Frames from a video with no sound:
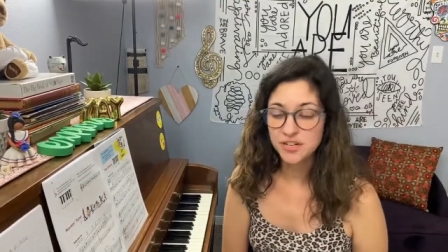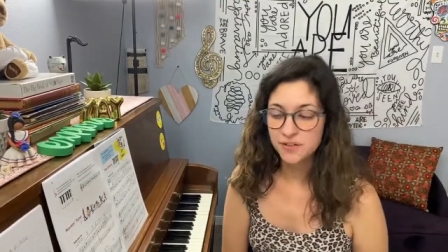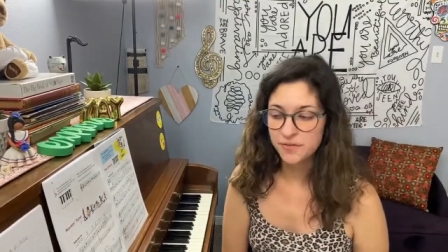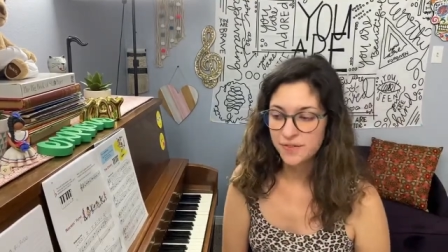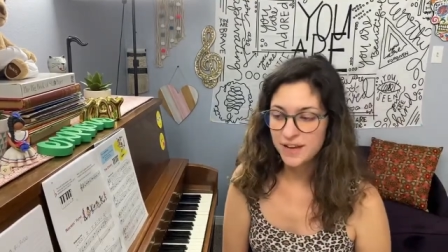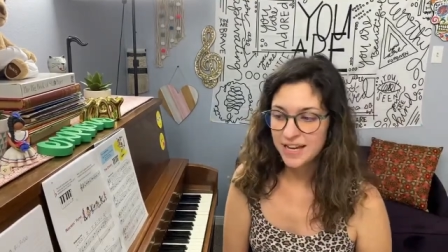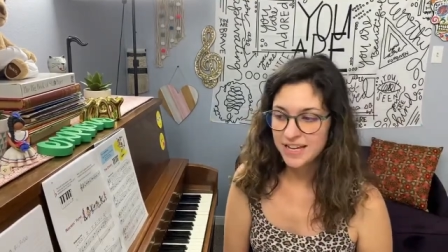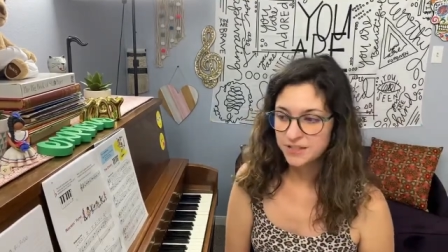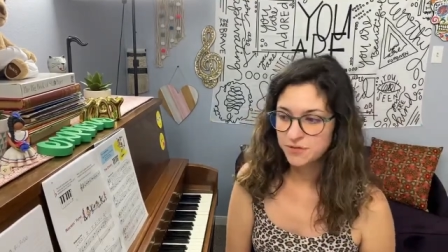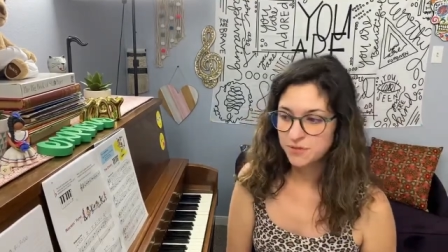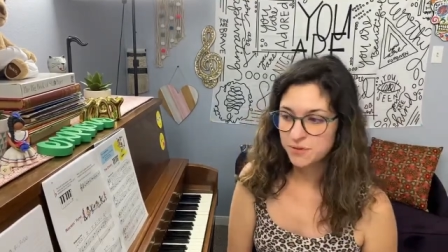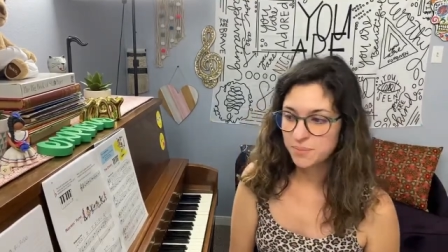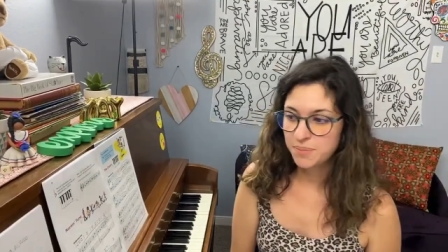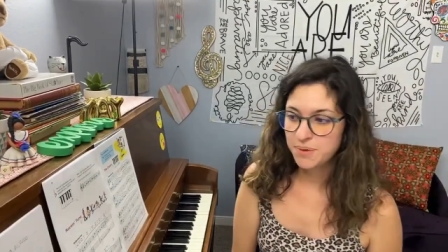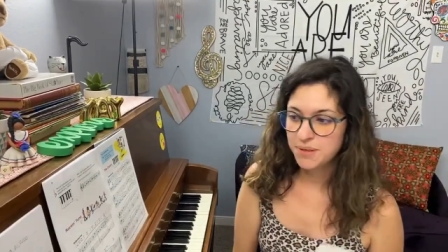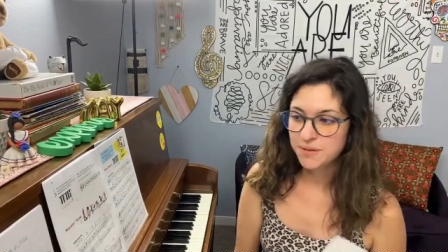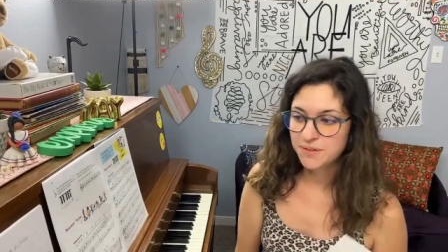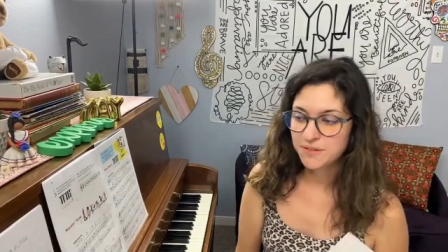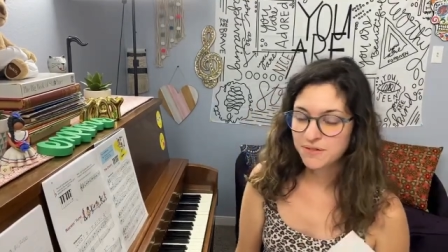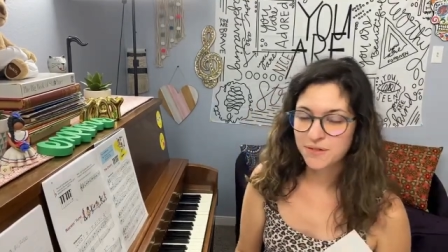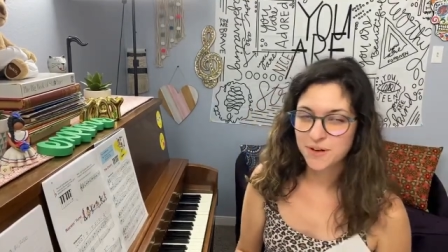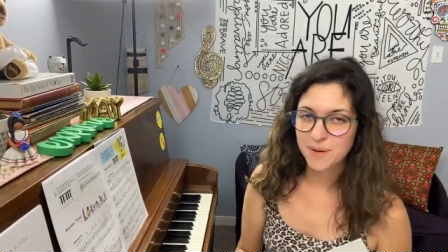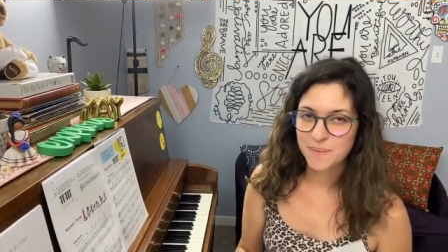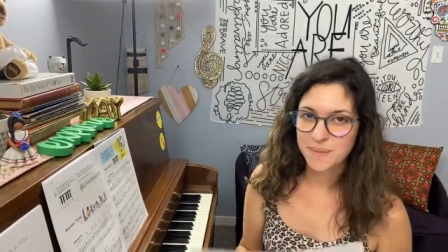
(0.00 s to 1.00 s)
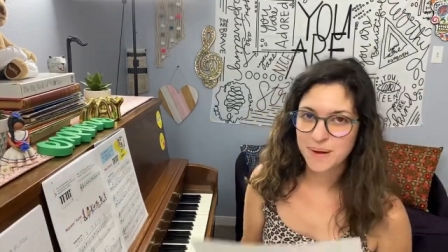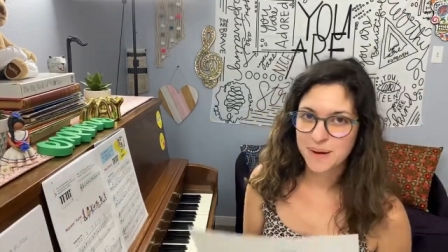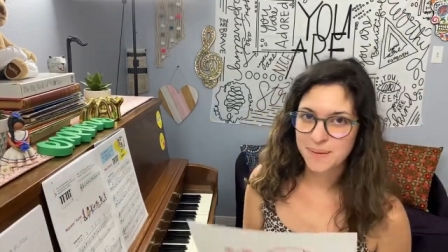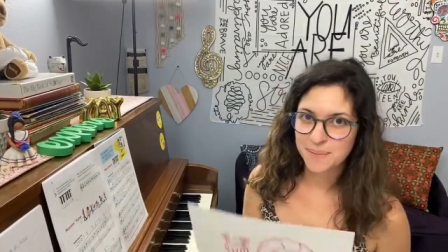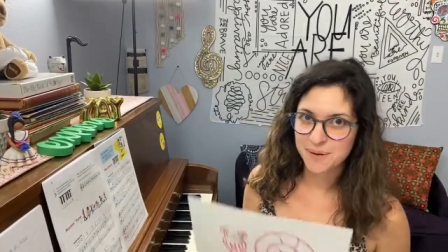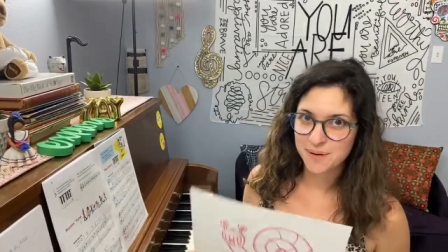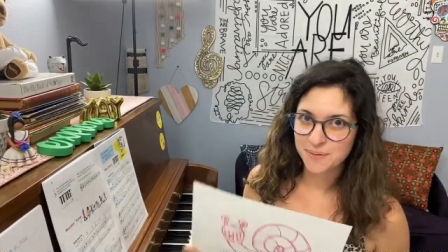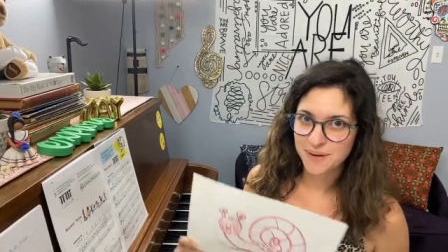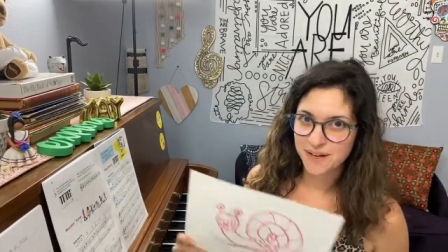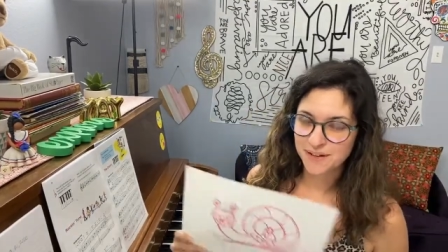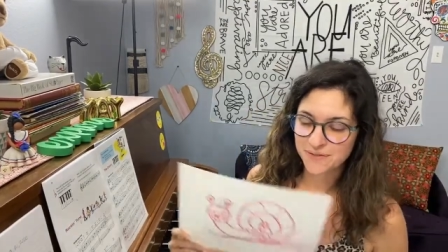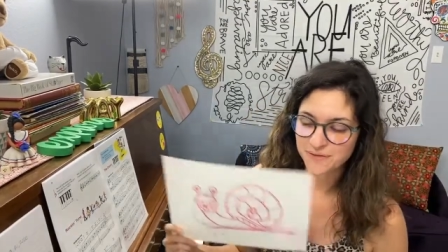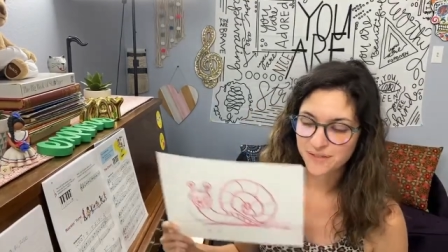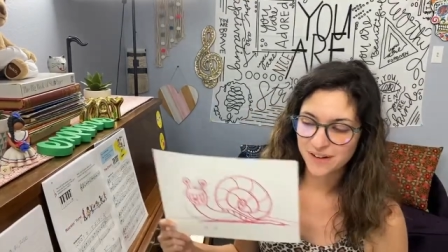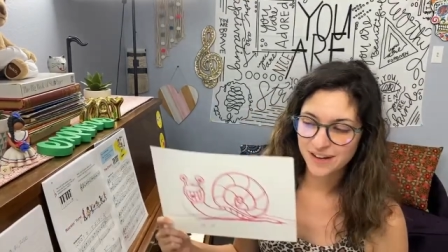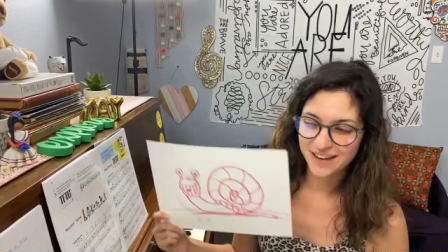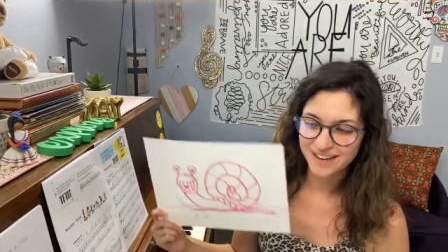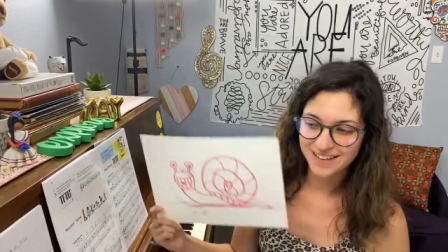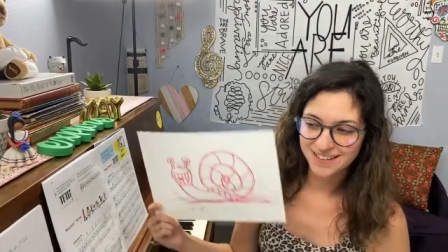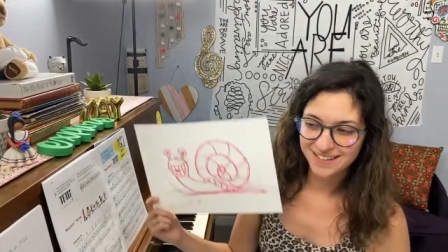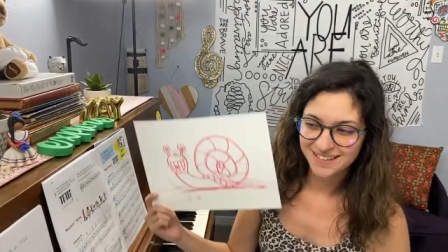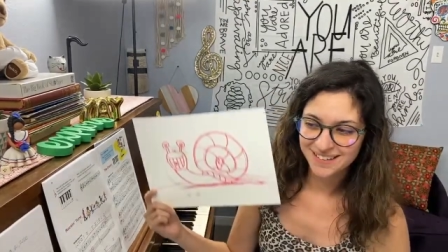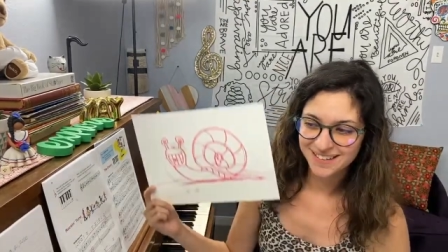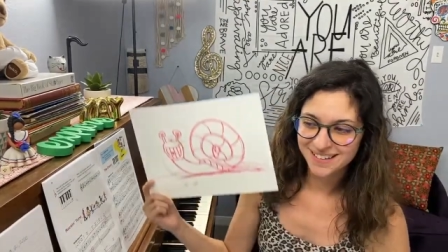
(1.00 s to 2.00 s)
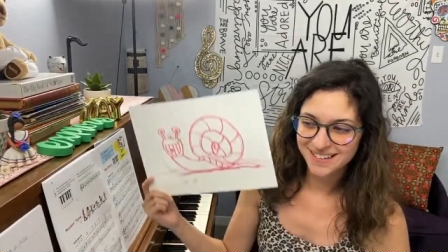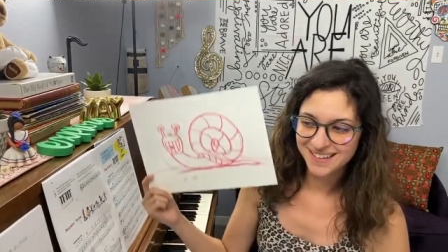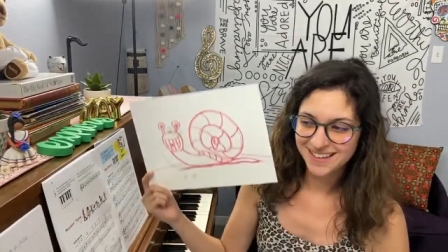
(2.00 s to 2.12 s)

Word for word: fast would be, remember my friend,